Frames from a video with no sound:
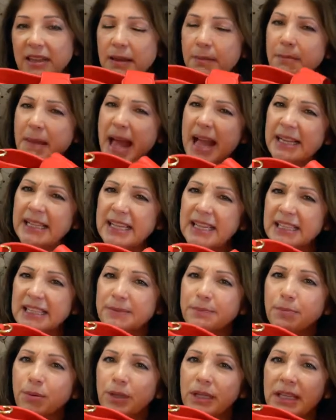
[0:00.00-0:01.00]
The magnet's
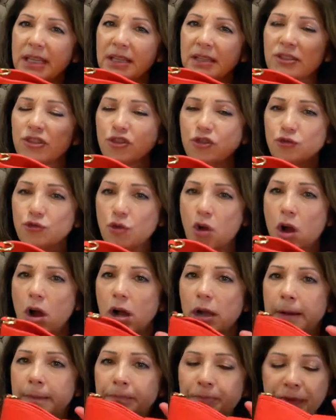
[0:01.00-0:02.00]
pretty
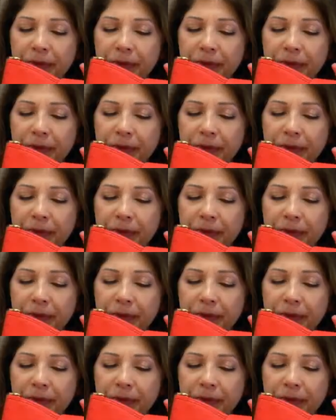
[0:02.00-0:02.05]
strong,